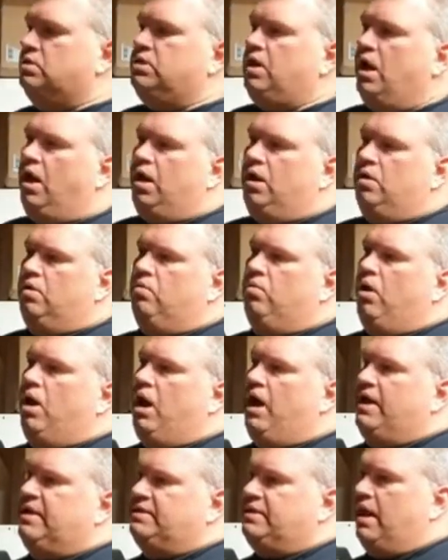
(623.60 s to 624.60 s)
dollar
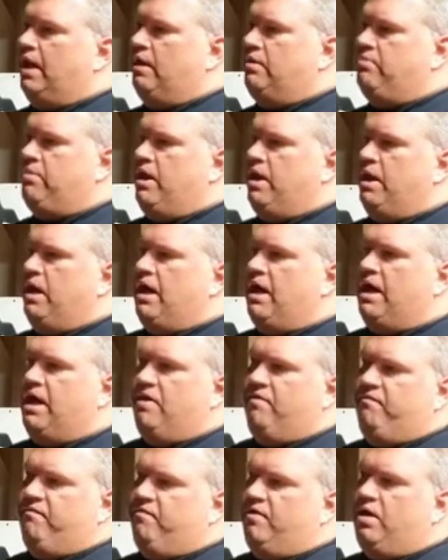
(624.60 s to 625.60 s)
wise, I may
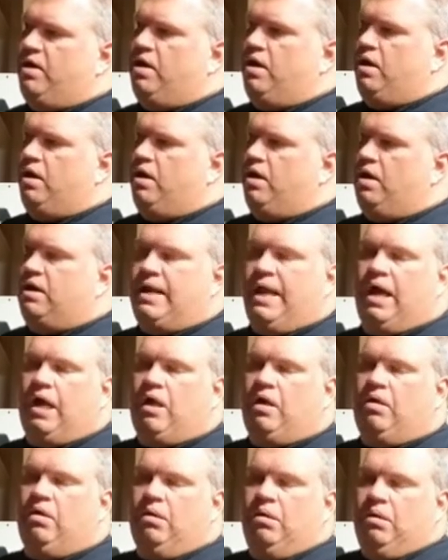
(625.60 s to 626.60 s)
have uh,
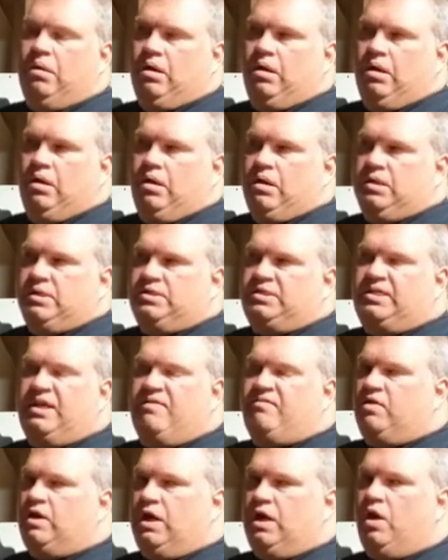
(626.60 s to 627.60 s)
now
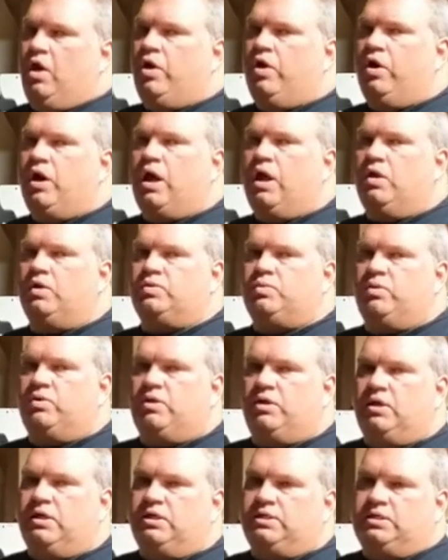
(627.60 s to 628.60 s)
seven eight hundred dollars
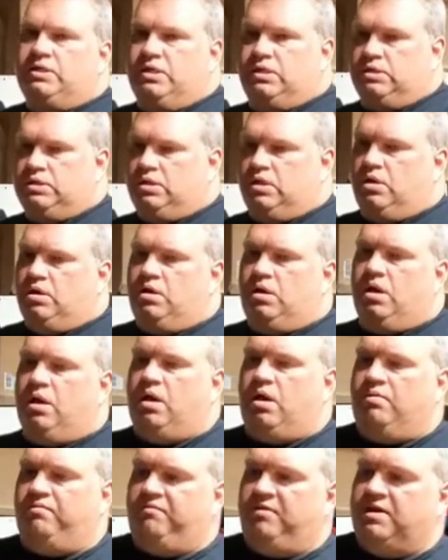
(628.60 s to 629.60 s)
worth of listings on
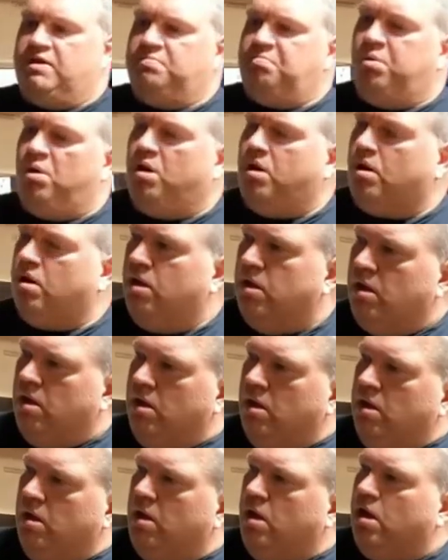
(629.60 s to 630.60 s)
uh, Facebook.
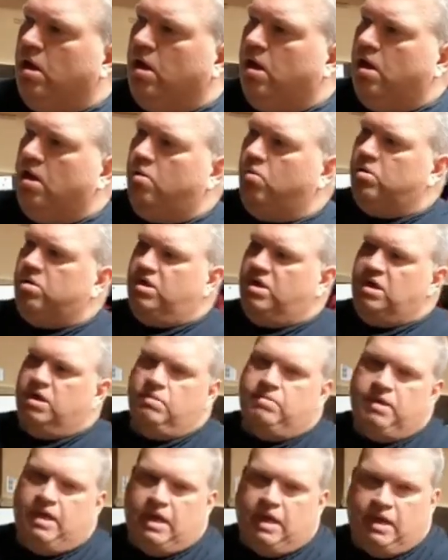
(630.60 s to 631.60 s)
Uh, with
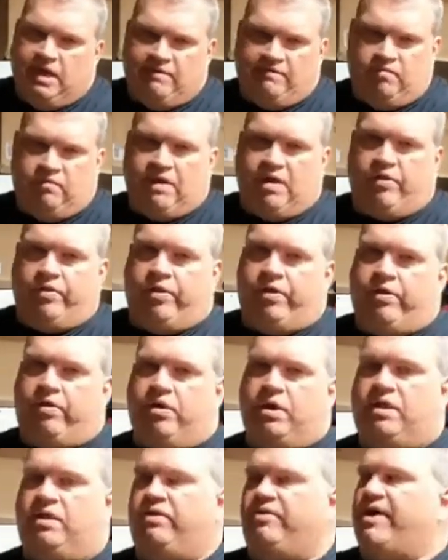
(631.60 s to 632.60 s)
eBay, I have around
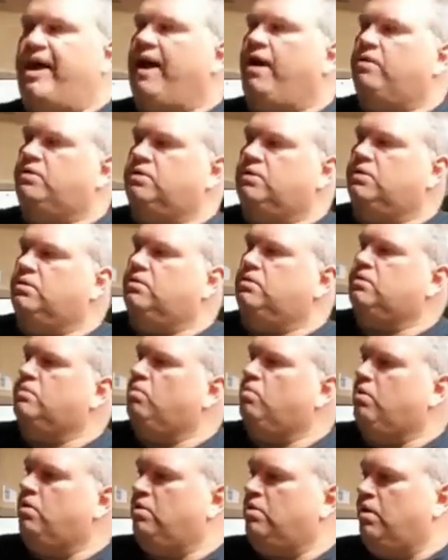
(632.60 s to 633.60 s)
thirty thousand,
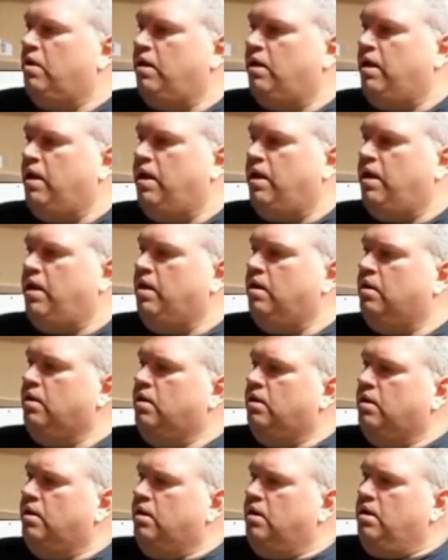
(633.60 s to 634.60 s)
uh, and
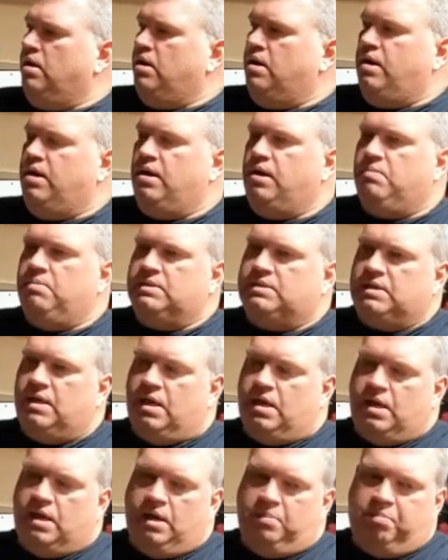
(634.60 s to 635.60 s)

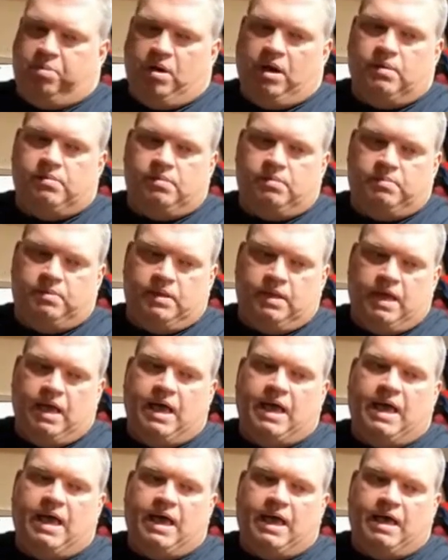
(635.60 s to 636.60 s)
Amazon, I probably
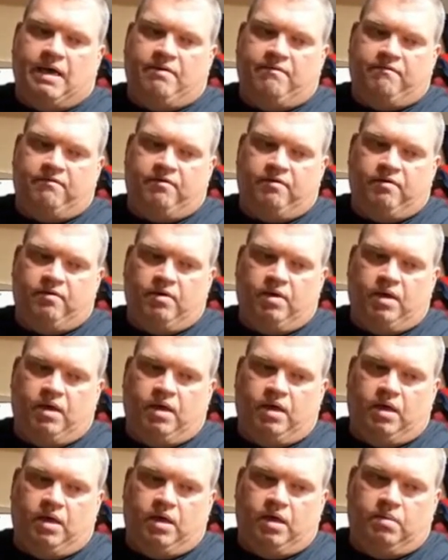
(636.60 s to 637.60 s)
have
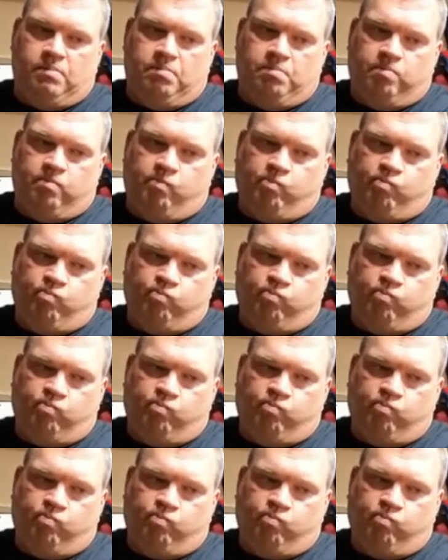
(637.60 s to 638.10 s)
um,